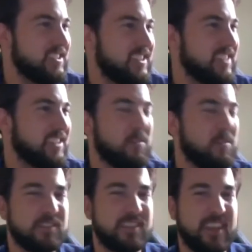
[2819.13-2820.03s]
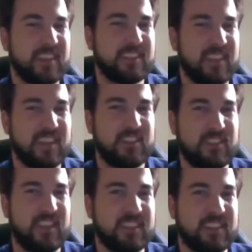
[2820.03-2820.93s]
It's like one of those things that
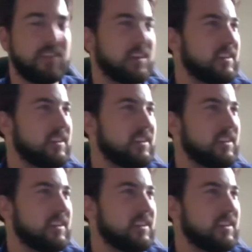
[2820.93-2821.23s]
just takes time to